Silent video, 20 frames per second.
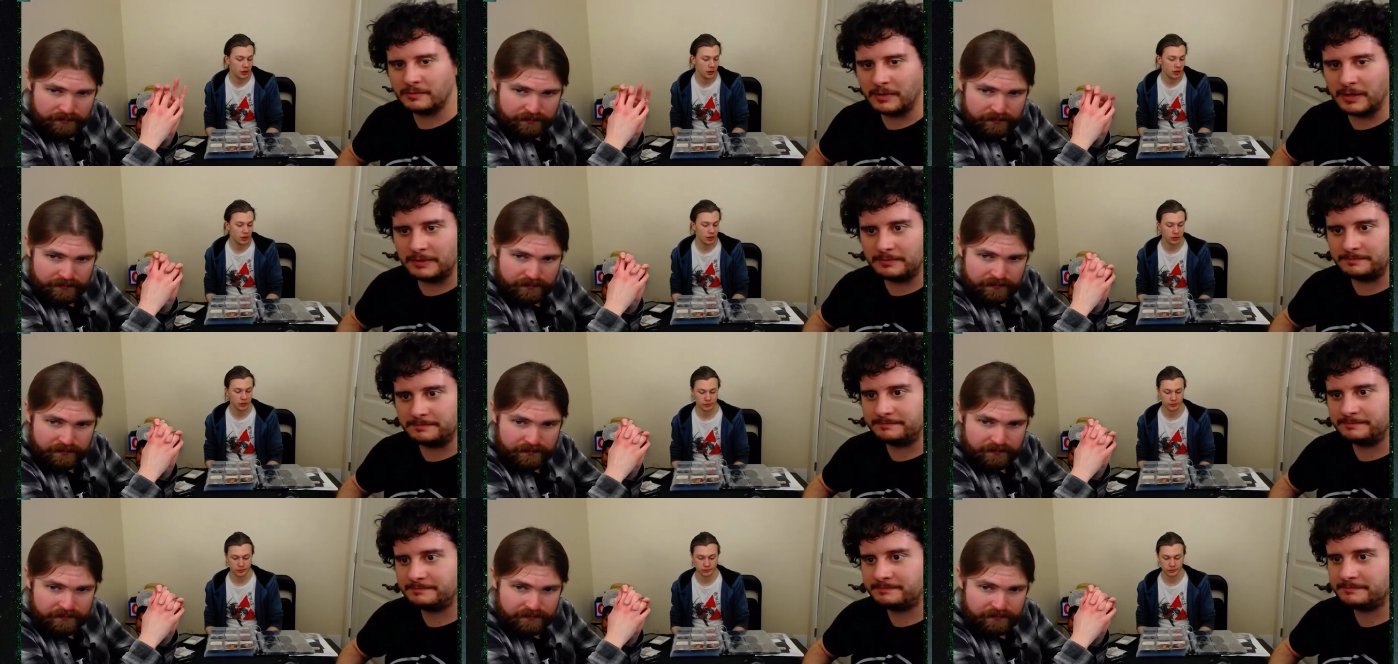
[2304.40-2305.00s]

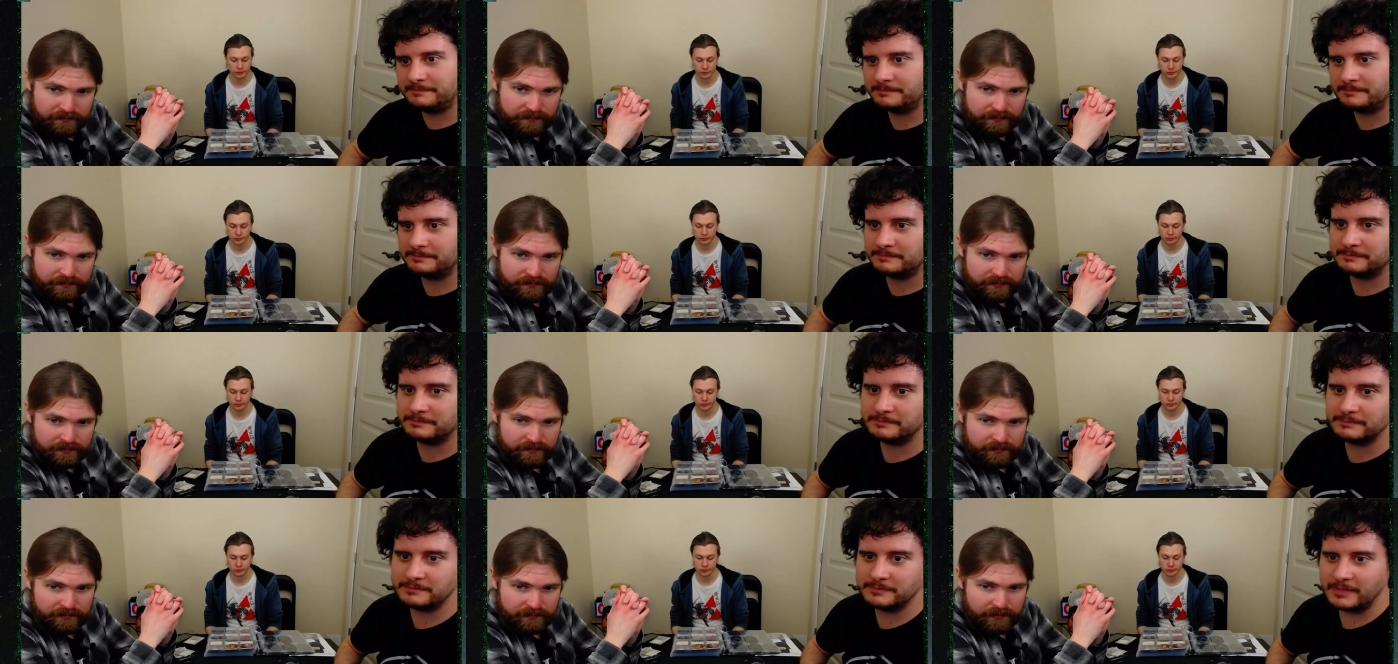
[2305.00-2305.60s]
Speaker 1: Well,
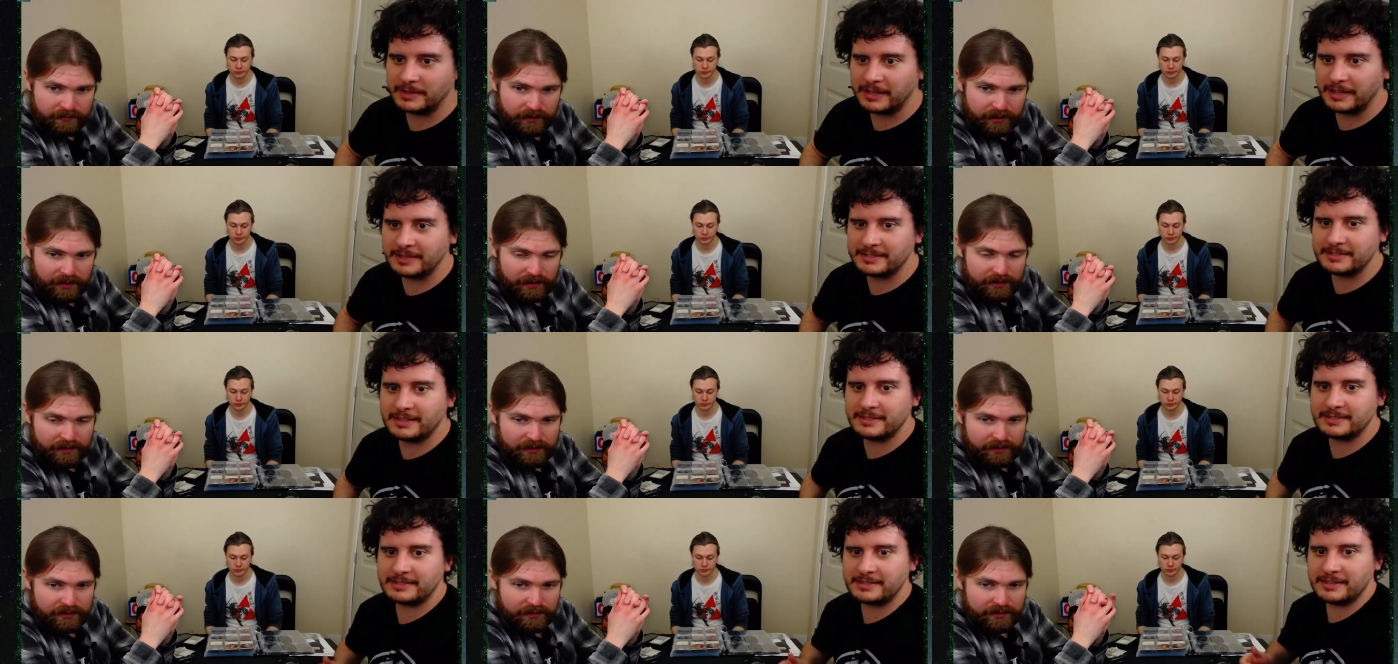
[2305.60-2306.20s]
I guess
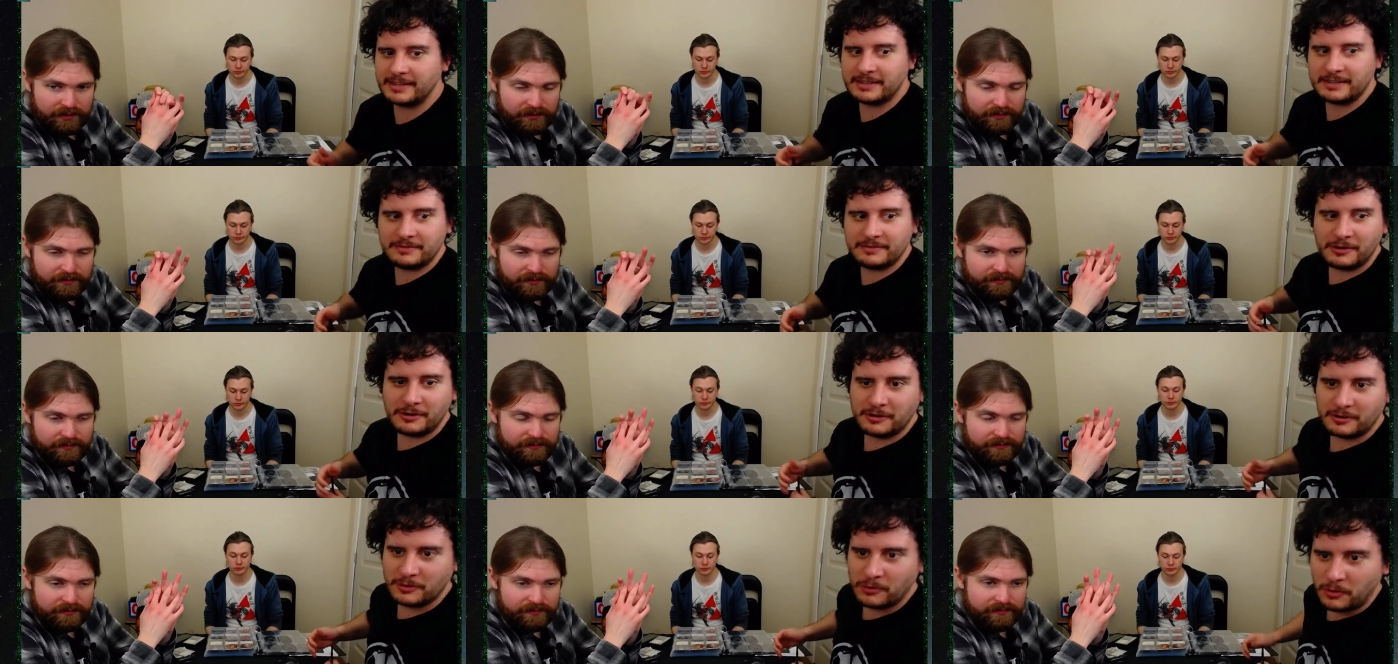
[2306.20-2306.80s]
that's the end of
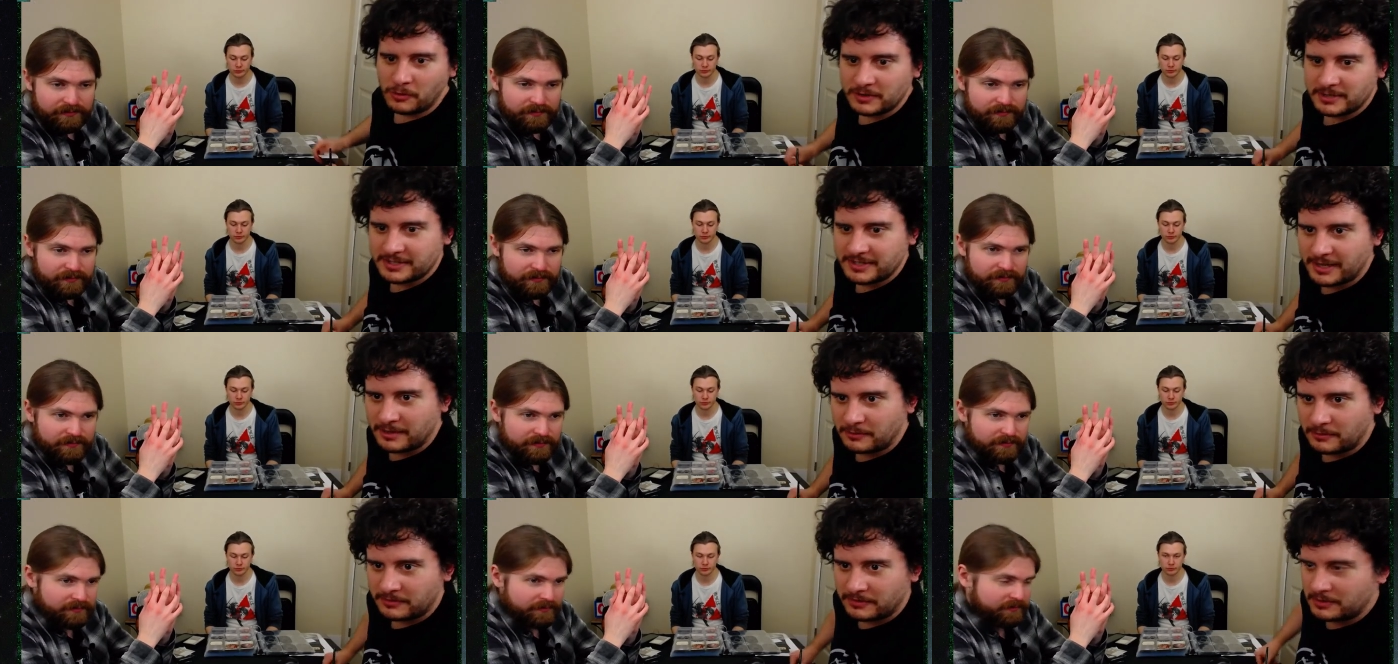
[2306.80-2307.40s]
our core
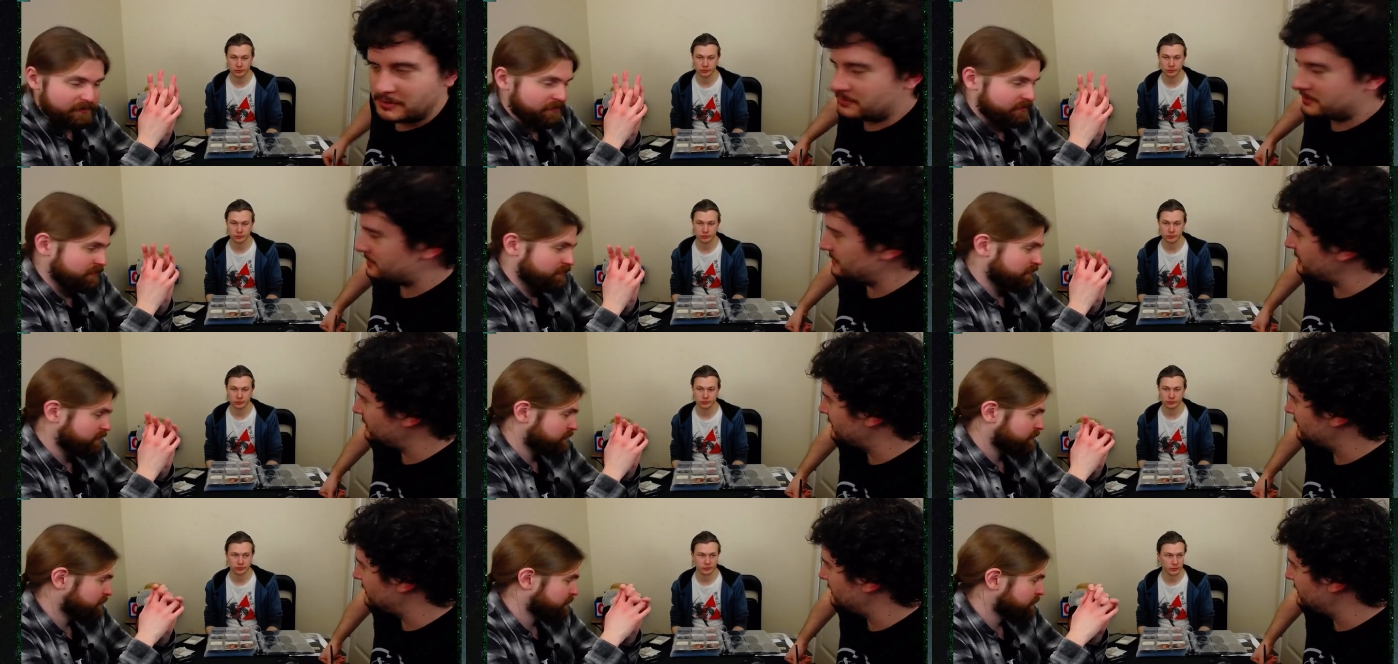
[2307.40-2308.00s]
set
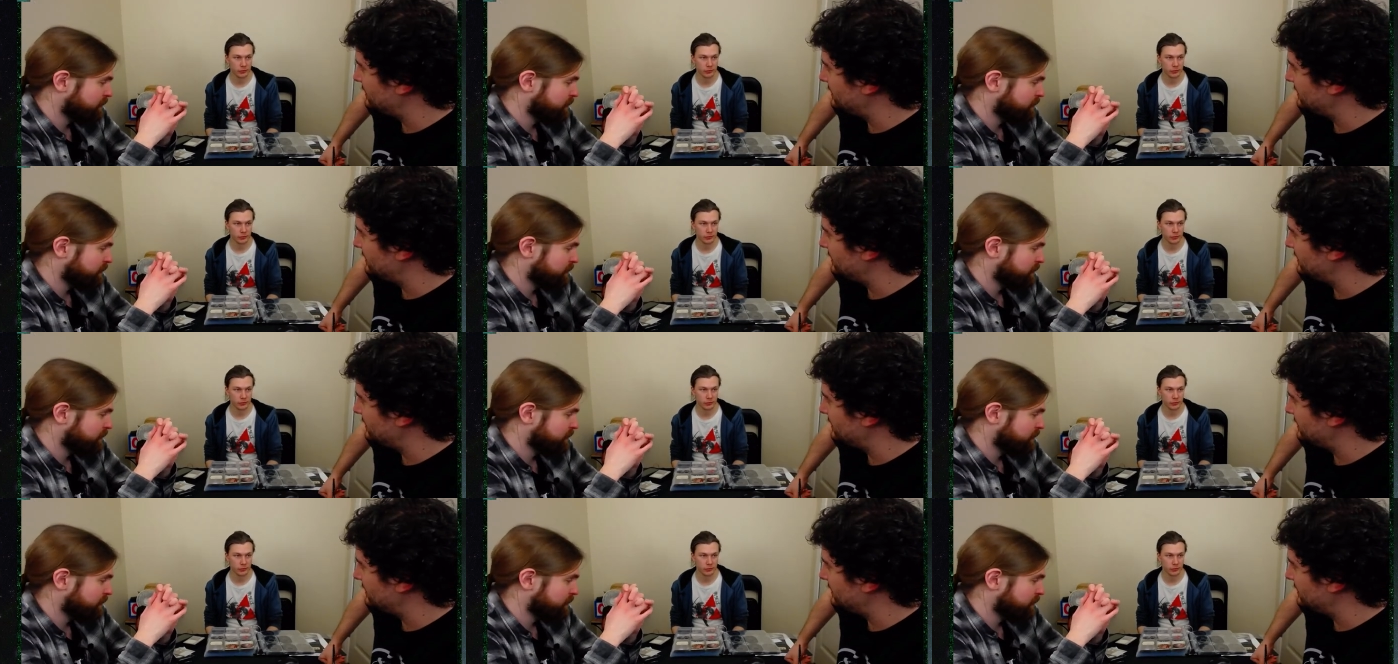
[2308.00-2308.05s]
reviews.